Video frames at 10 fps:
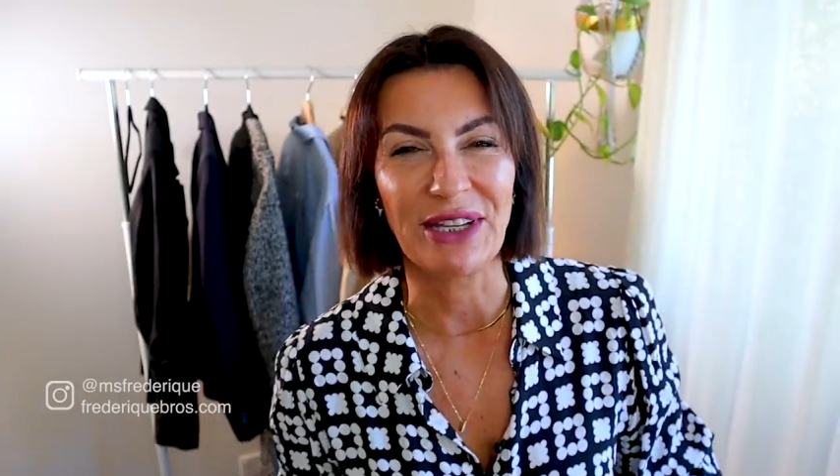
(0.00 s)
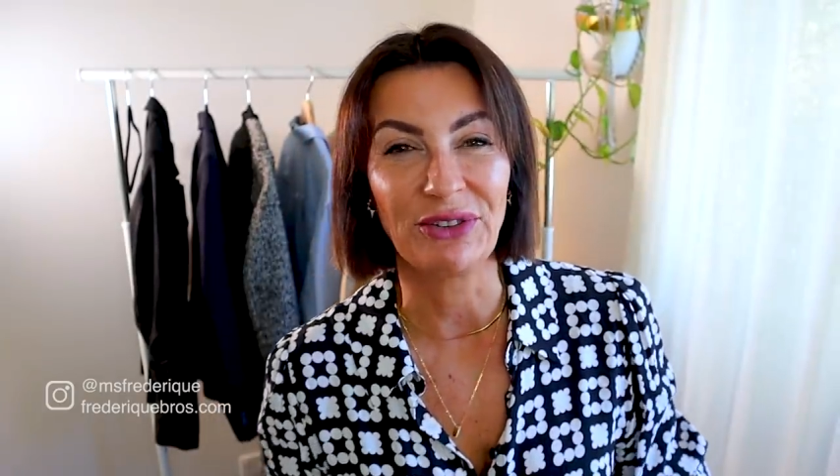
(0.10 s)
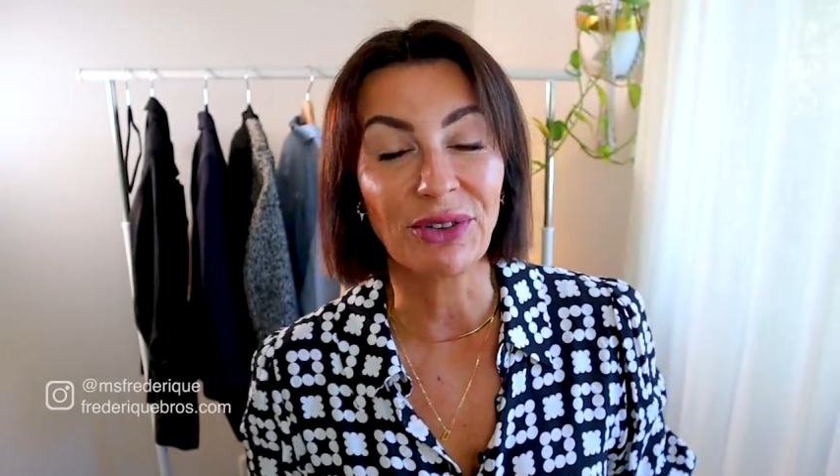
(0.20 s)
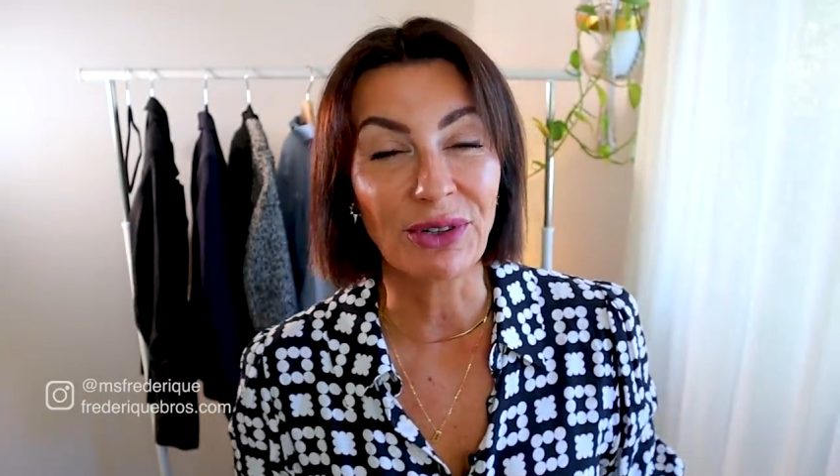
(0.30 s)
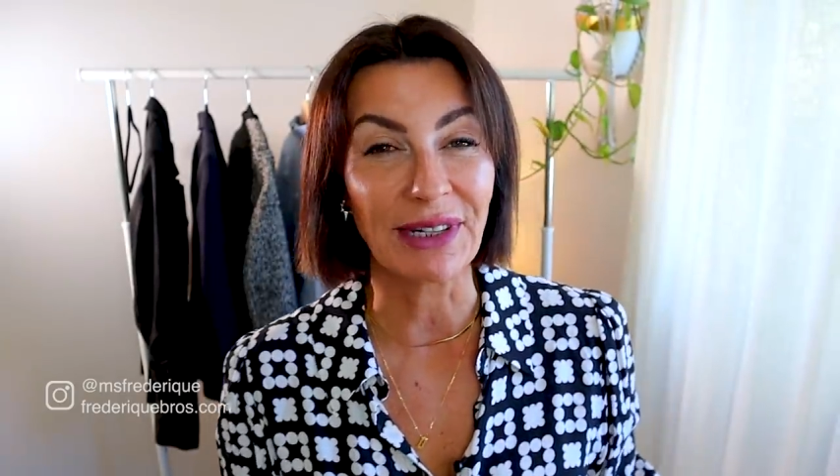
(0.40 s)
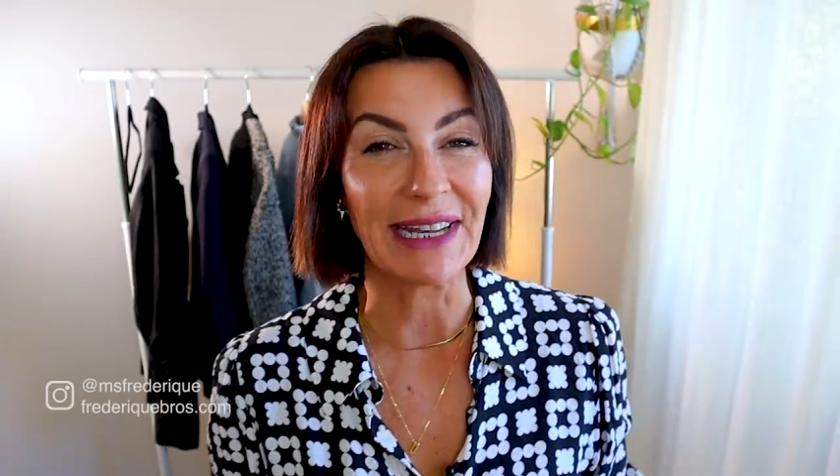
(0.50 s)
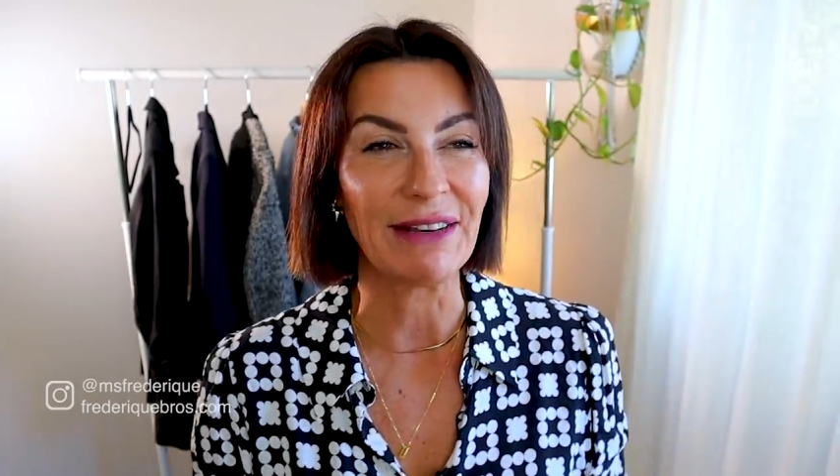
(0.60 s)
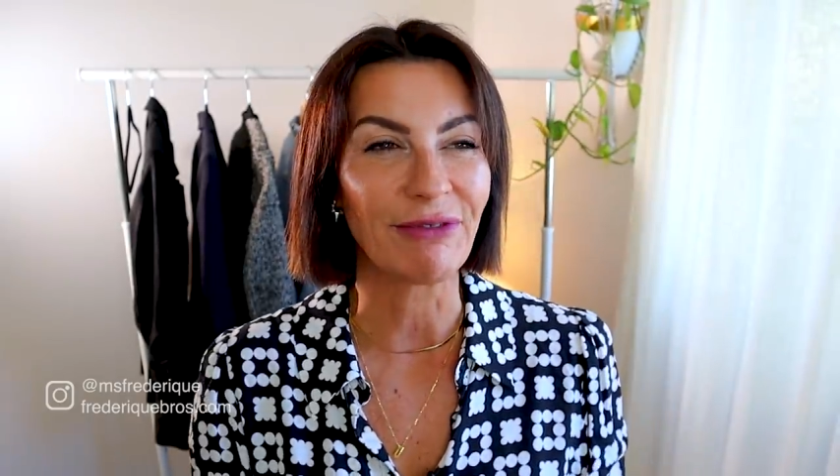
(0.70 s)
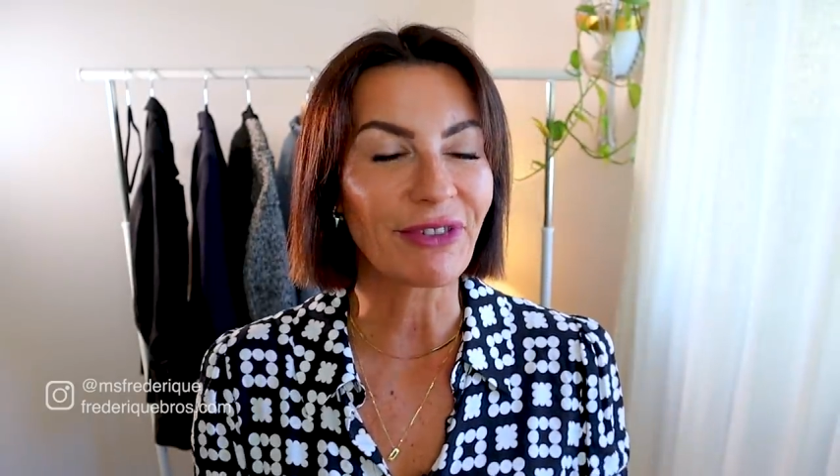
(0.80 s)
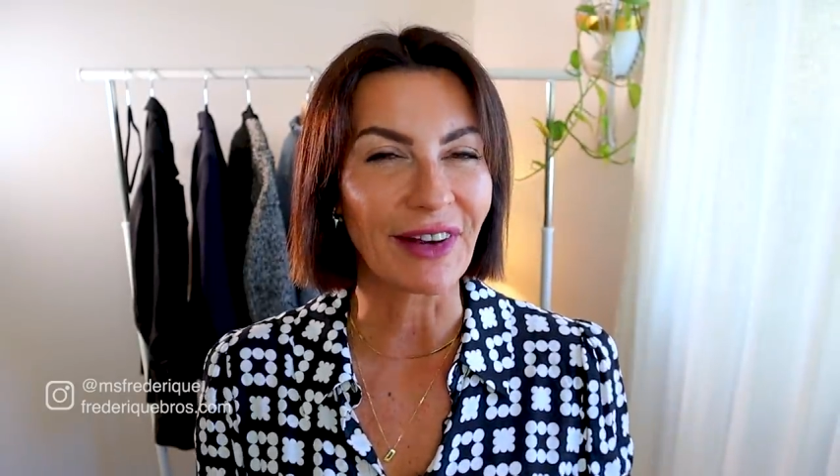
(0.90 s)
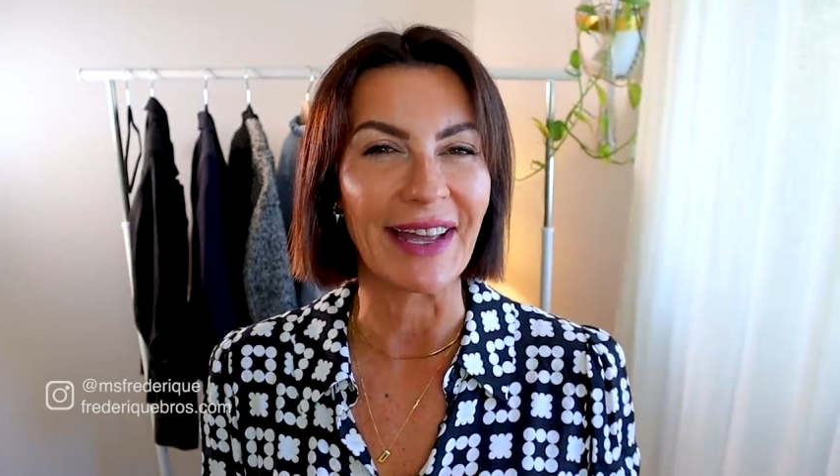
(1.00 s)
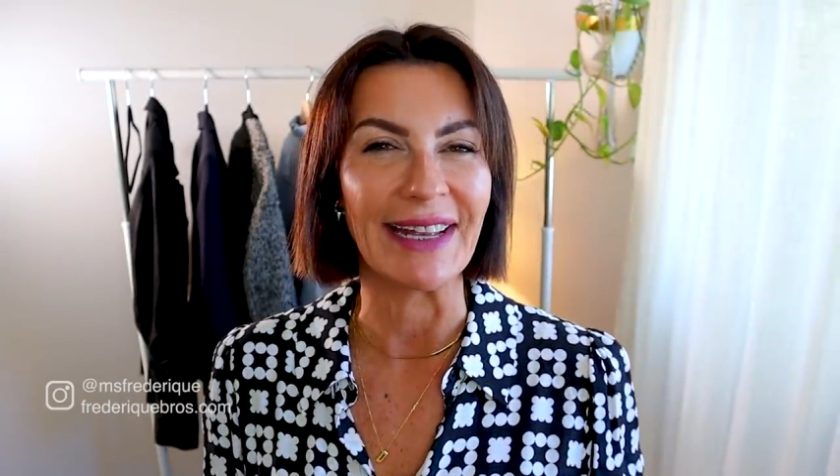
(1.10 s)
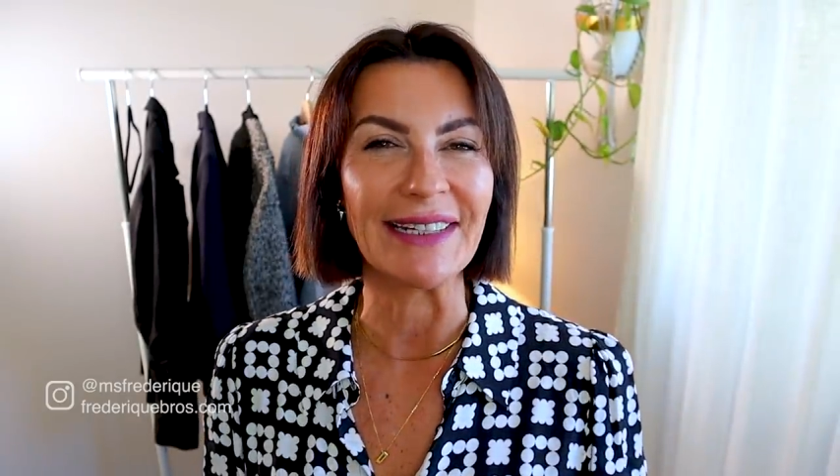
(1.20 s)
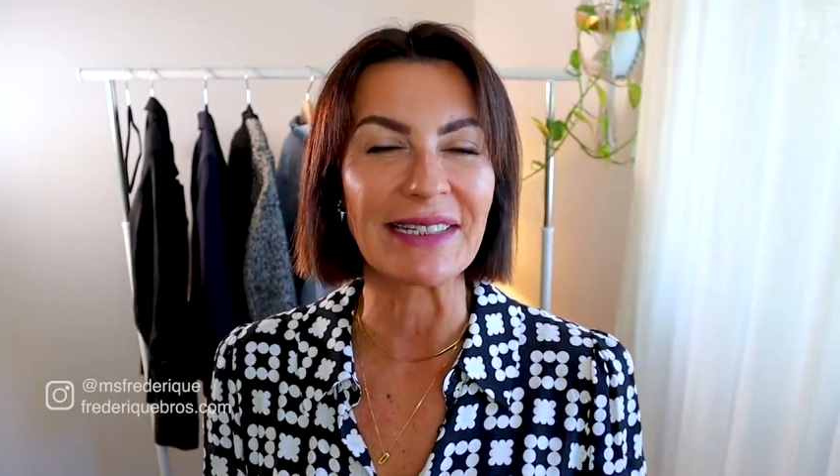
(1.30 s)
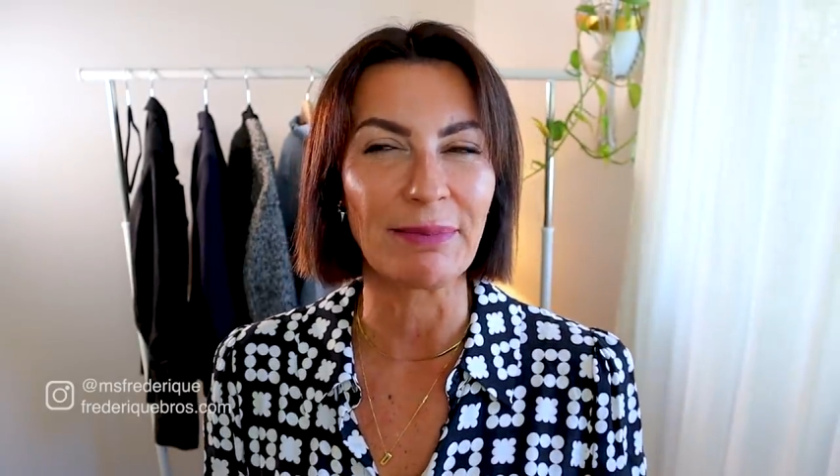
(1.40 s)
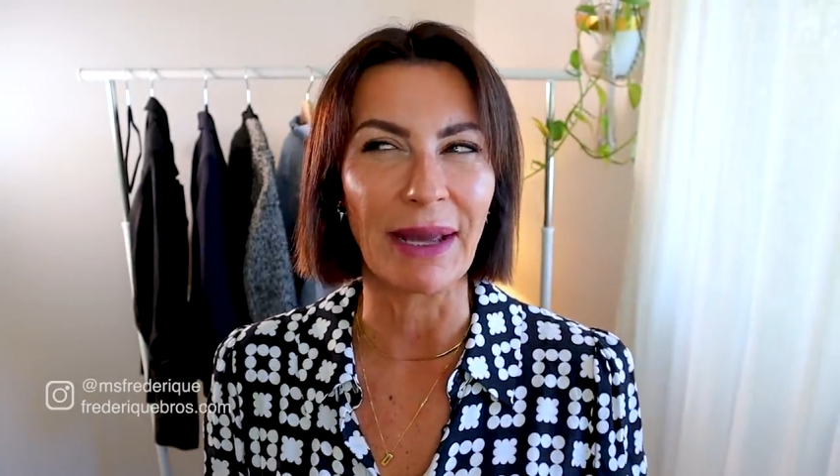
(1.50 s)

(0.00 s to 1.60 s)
we do in France,